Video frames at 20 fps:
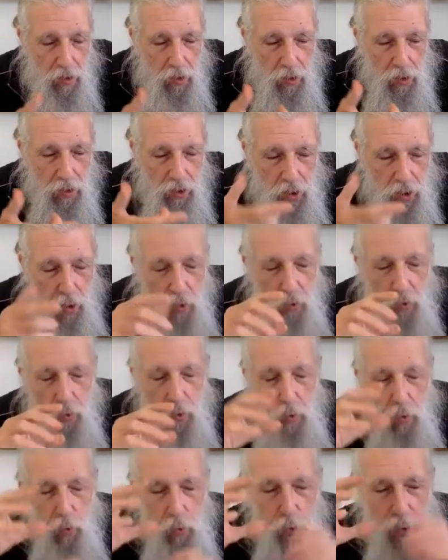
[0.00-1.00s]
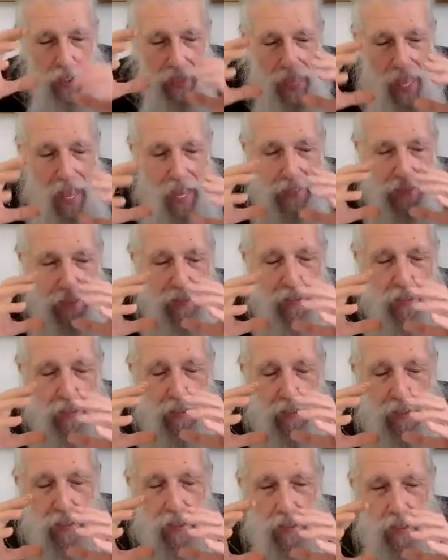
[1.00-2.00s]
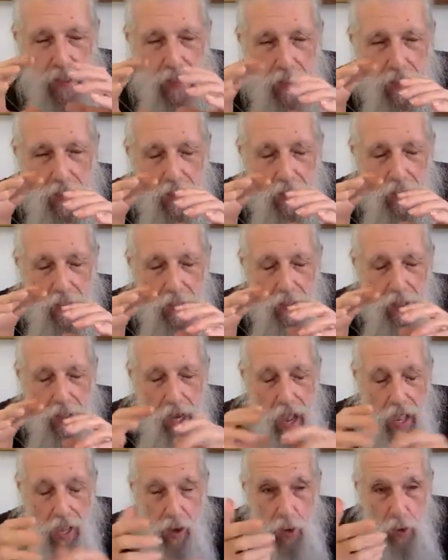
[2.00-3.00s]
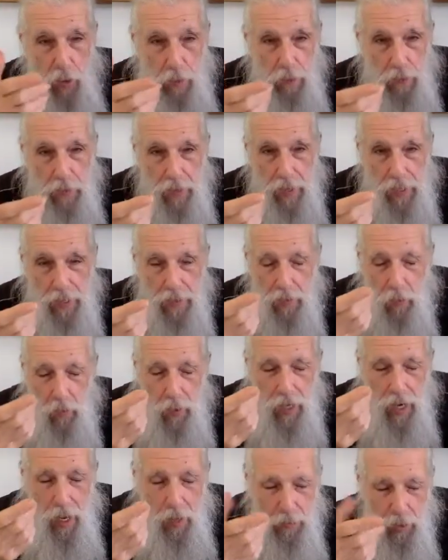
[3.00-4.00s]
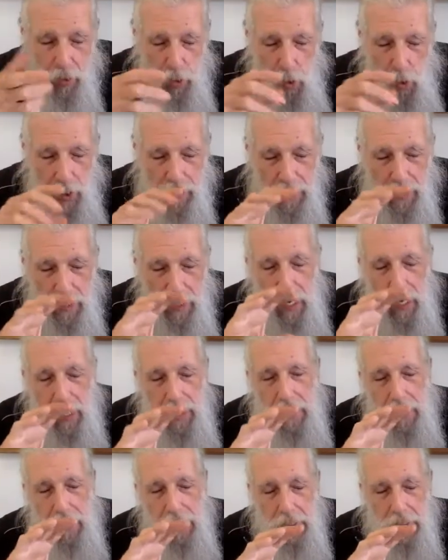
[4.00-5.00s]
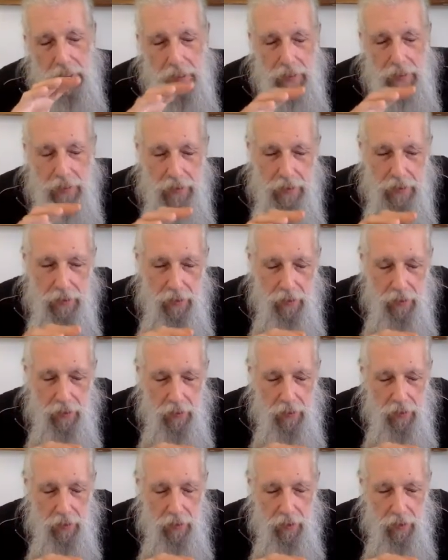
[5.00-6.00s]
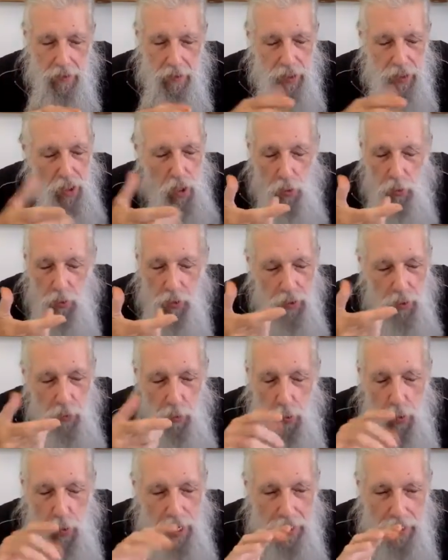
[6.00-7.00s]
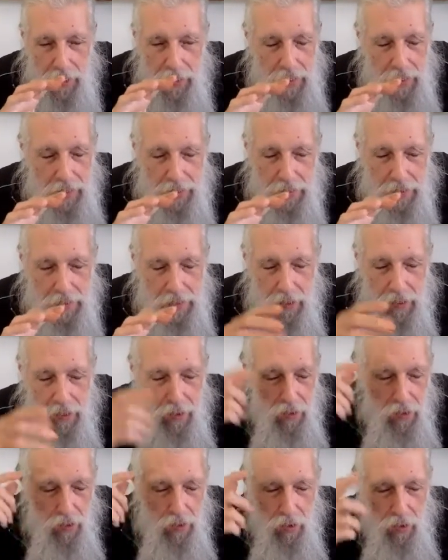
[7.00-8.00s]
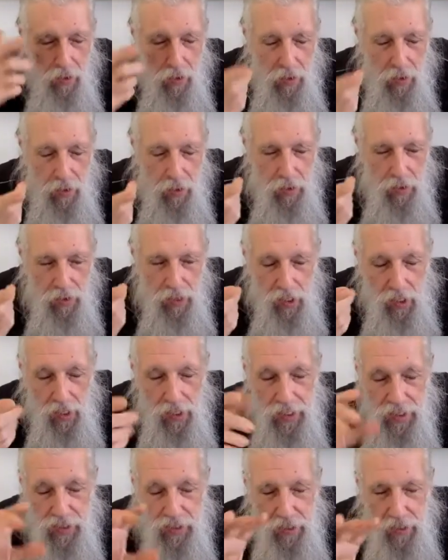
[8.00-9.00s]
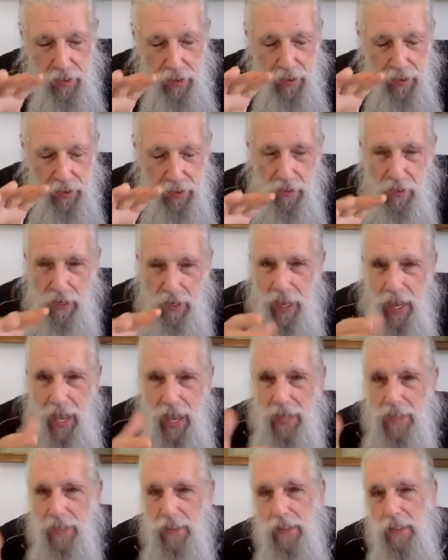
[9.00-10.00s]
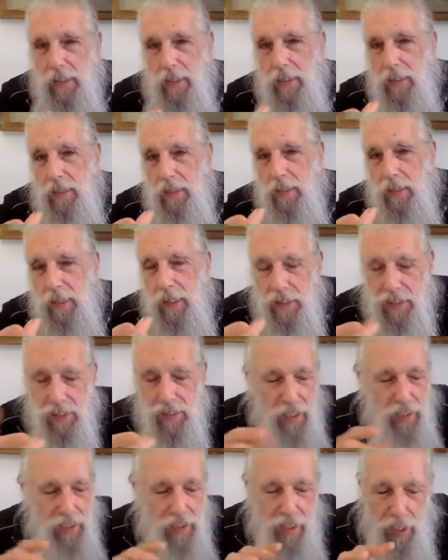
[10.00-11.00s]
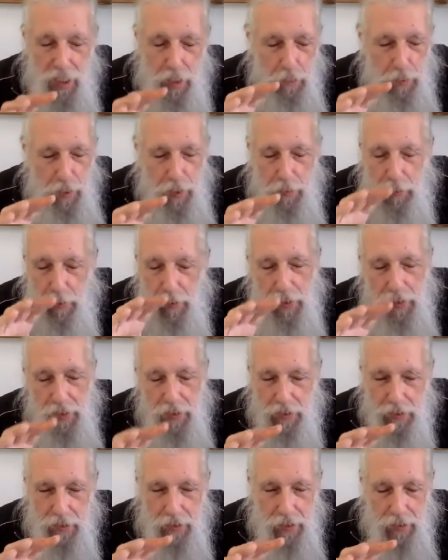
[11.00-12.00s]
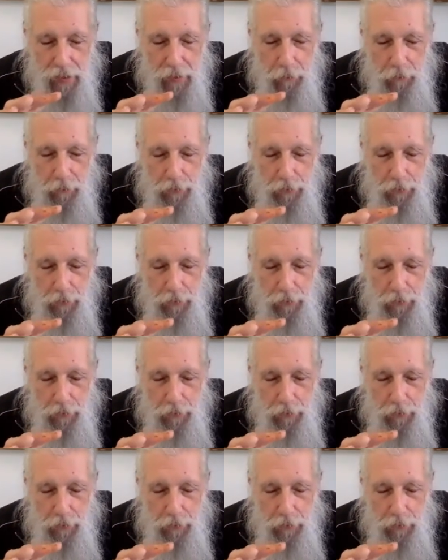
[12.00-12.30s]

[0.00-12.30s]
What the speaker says: So with that, I hope that when I'm talking like this, the only way that the listener, and there's 16 people listening,